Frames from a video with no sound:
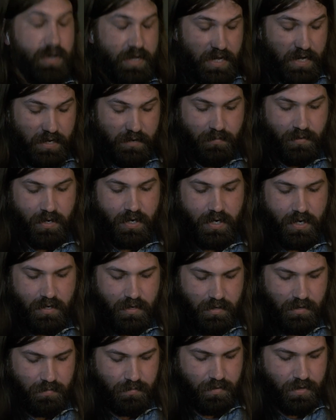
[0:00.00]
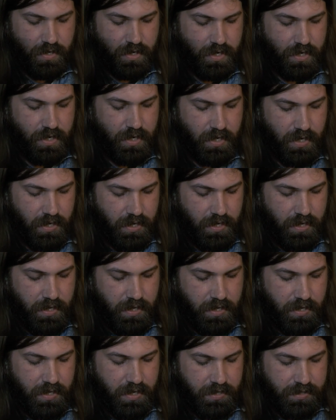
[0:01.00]
Okay, we're good. We're good.
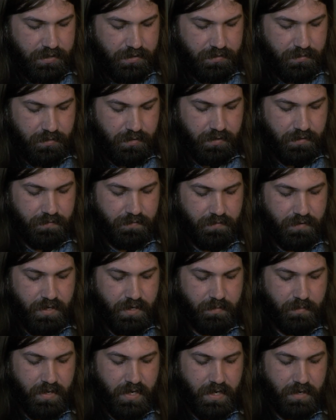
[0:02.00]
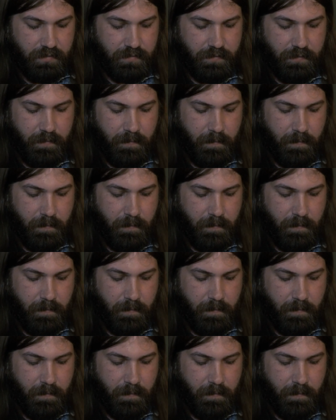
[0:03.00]
That just really freaked me out.